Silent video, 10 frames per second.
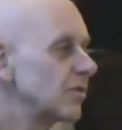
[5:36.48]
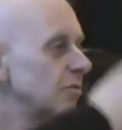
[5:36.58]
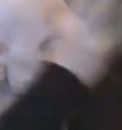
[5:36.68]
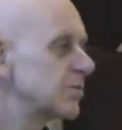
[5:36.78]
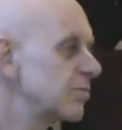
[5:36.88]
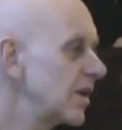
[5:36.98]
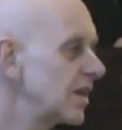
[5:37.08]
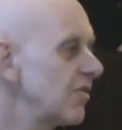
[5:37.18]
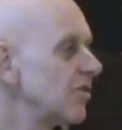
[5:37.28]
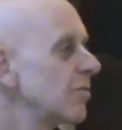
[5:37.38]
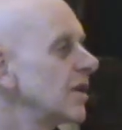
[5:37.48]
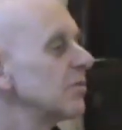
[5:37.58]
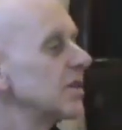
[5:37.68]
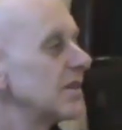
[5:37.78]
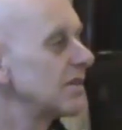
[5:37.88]
spread everywhere
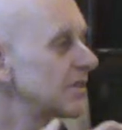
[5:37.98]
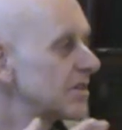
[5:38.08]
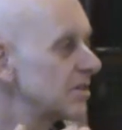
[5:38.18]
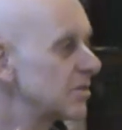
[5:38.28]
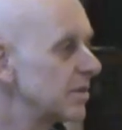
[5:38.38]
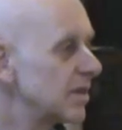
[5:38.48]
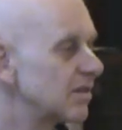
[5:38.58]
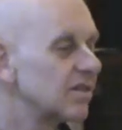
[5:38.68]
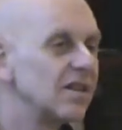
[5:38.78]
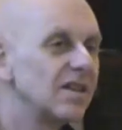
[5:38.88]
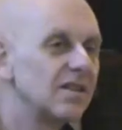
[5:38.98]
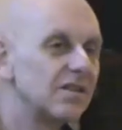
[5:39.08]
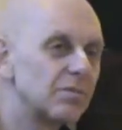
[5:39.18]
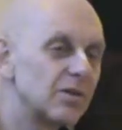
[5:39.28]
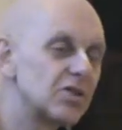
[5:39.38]
where this is being
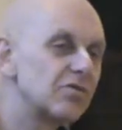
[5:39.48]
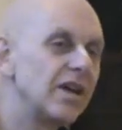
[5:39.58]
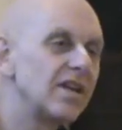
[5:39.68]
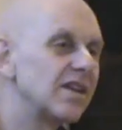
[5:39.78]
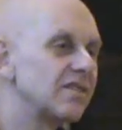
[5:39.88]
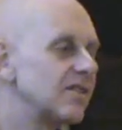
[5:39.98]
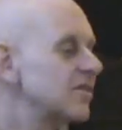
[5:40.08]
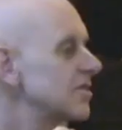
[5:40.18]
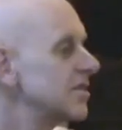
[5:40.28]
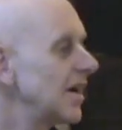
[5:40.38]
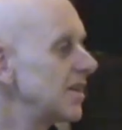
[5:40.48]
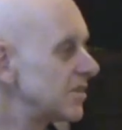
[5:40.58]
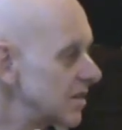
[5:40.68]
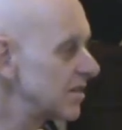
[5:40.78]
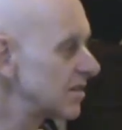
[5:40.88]
portrayed and this is the
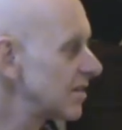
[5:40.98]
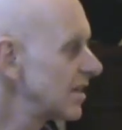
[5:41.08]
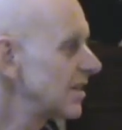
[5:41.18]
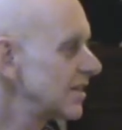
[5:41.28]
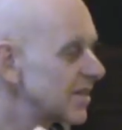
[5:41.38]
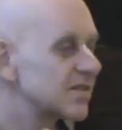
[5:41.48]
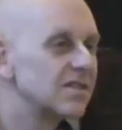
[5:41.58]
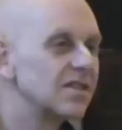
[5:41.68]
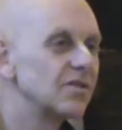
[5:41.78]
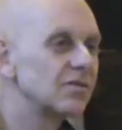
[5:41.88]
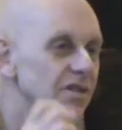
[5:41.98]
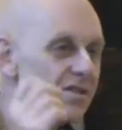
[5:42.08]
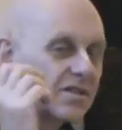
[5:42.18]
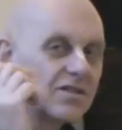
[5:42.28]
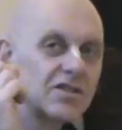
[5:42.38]
ideal. Yes,
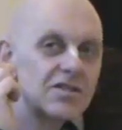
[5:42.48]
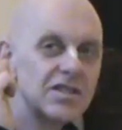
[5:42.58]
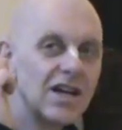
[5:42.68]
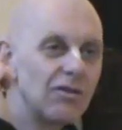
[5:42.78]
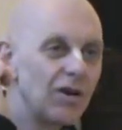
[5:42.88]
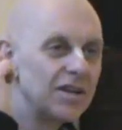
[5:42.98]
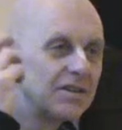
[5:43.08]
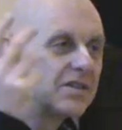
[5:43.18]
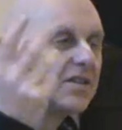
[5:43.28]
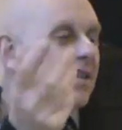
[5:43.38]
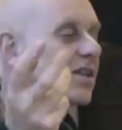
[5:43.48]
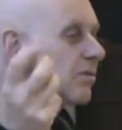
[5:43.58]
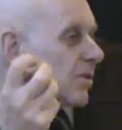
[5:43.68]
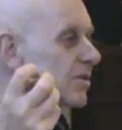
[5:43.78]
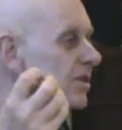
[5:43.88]
just see how ideal he
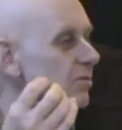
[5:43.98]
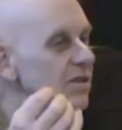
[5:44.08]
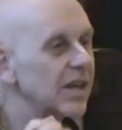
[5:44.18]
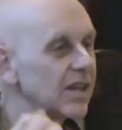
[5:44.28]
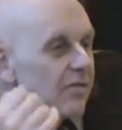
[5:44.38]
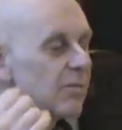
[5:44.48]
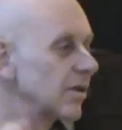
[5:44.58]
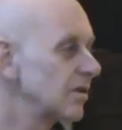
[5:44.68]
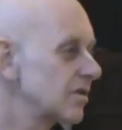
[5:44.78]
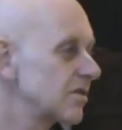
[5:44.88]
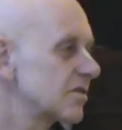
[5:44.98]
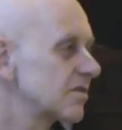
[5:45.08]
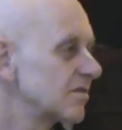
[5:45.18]
was. He was like everyone else.